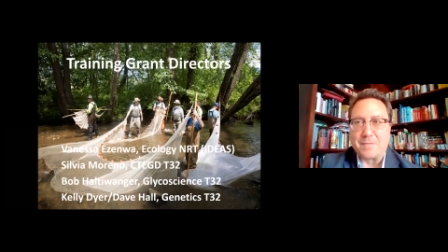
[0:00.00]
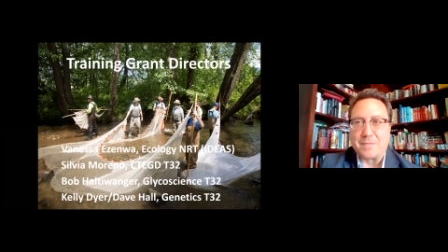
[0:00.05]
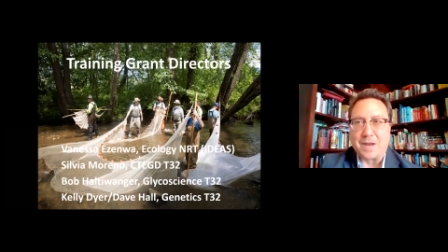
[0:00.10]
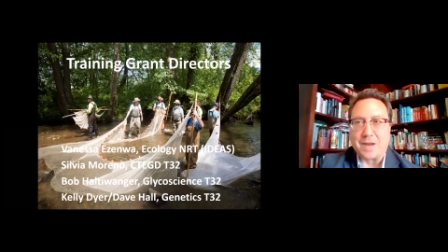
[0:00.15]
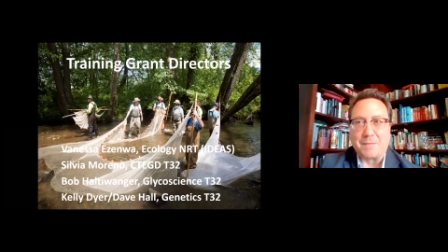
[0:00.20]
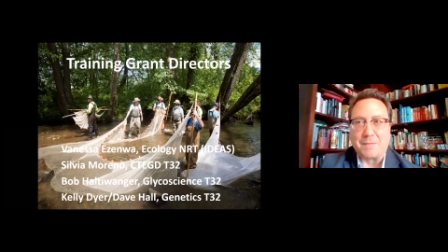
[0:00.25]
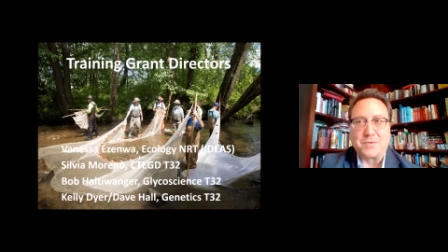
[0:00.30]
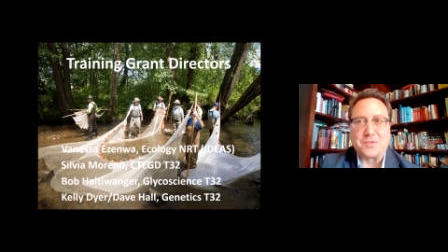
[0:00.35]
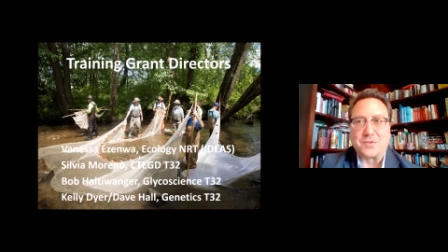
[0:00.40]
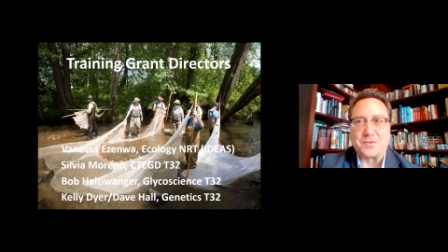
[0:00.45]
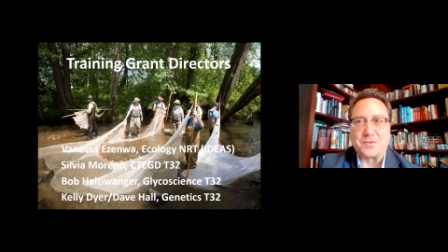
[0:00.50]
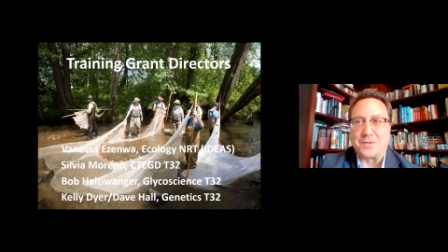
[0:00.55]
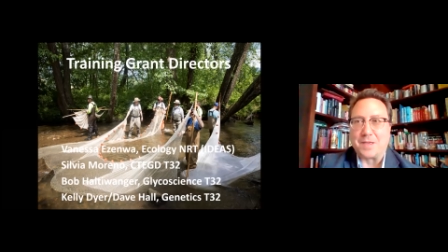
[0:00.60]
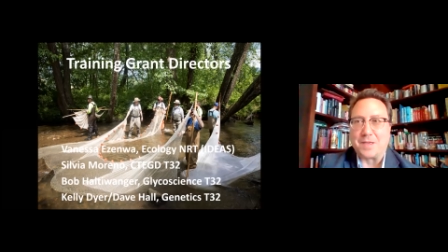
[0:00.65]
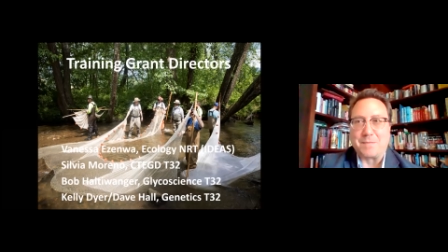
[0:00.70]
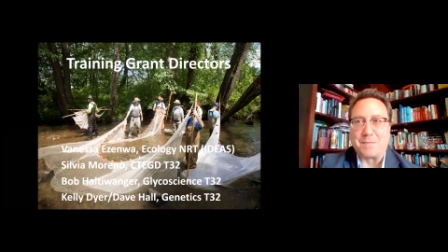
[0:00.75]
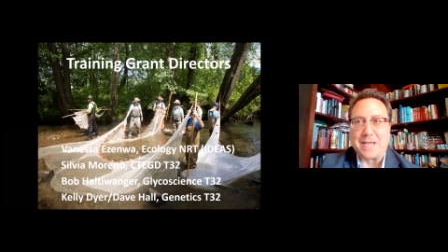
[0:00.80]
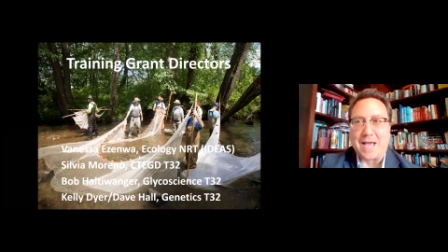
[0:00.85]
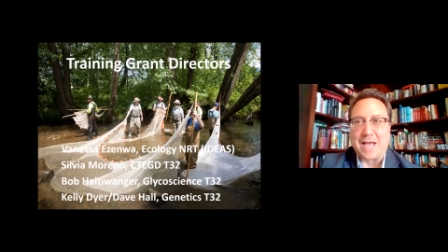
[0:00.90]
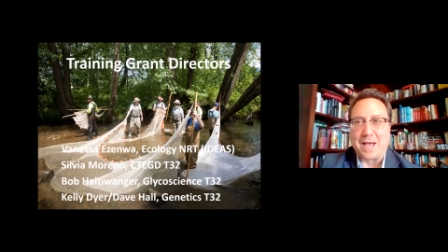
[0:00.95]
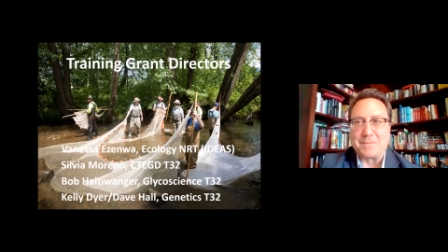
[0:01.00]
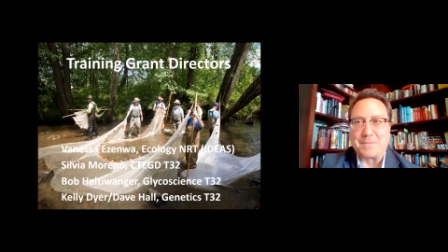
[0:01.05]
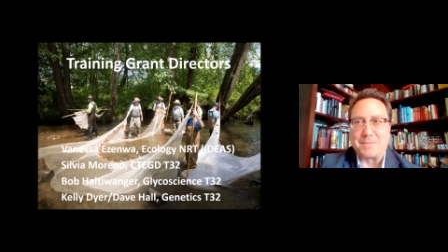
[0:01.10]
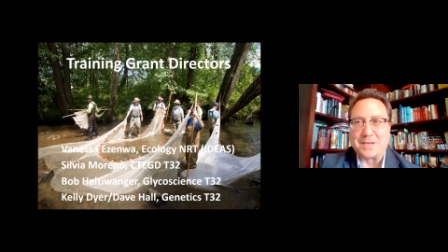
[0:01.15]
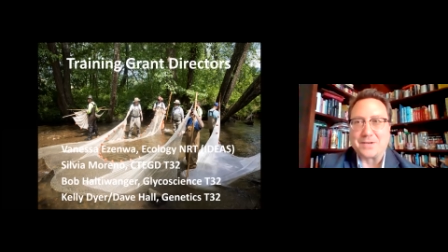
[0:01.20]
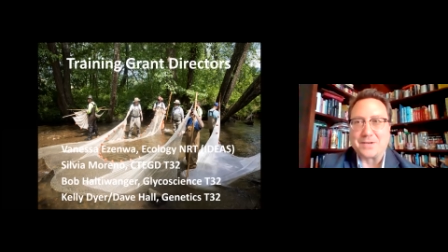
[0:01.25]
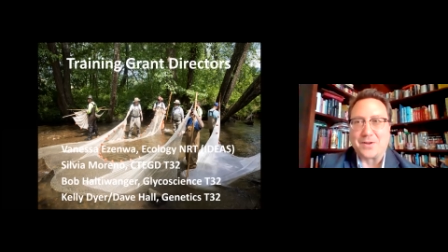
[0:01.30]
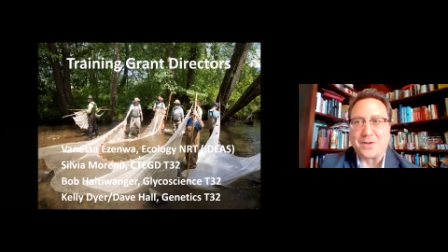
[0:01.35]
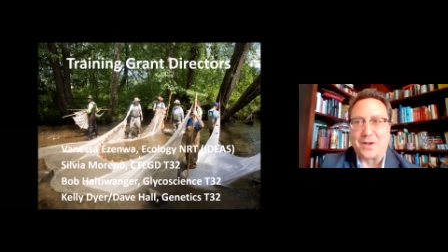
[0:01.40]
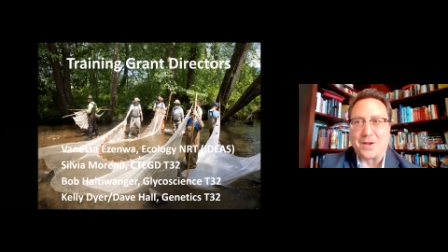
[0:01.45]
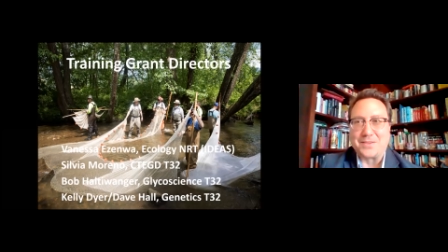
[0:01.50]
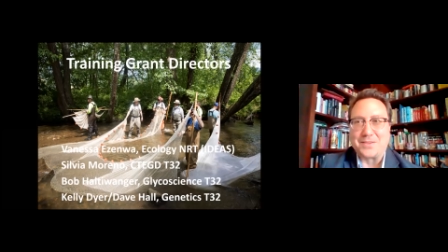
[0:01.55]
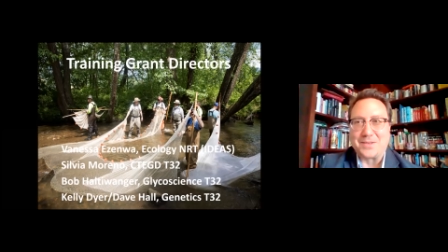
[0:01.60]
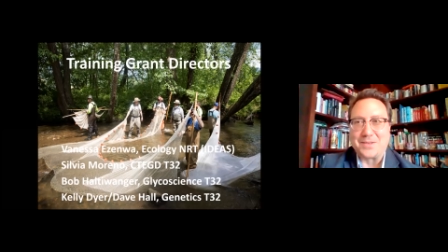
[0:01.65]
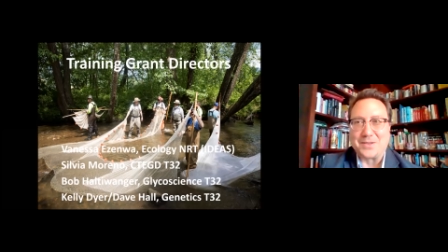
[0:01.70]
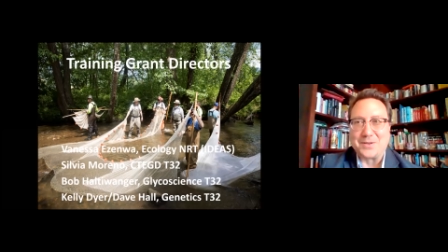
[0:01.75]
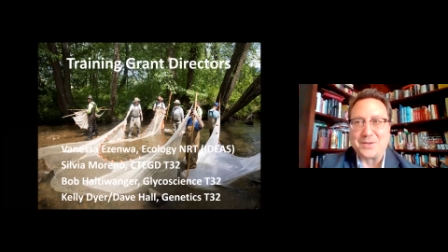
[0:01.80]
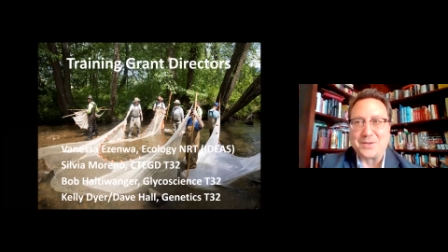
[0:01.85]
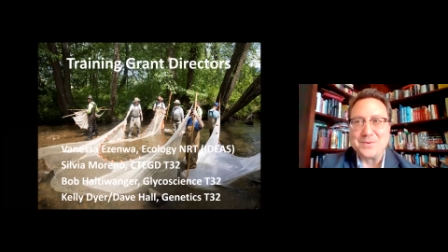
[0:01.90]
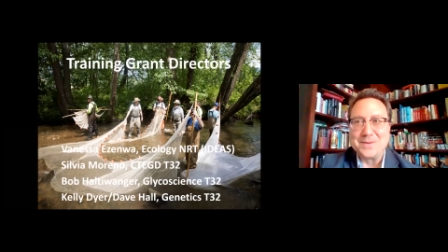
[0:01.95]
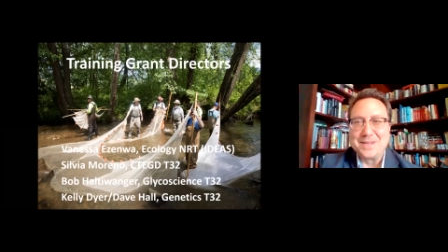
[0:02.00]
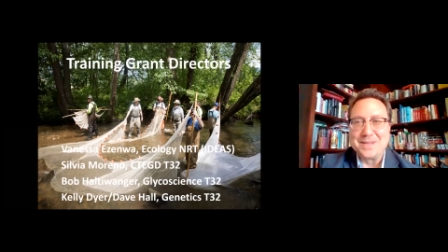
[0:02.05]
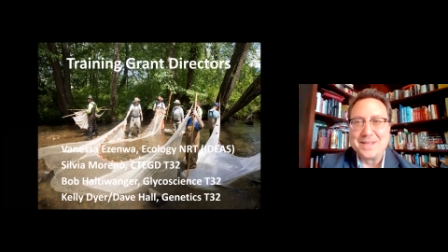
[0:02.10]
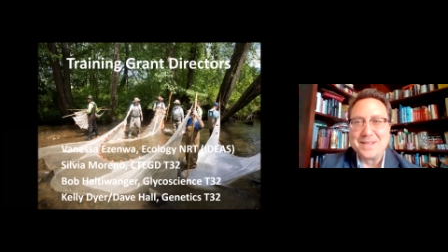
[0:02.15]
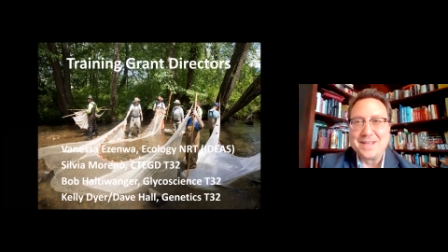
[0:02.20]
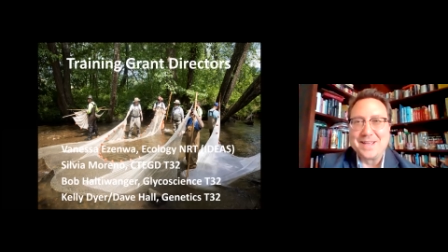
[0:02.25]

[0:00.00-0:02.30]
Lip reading: but I'm sure they'd be happy to talk to you.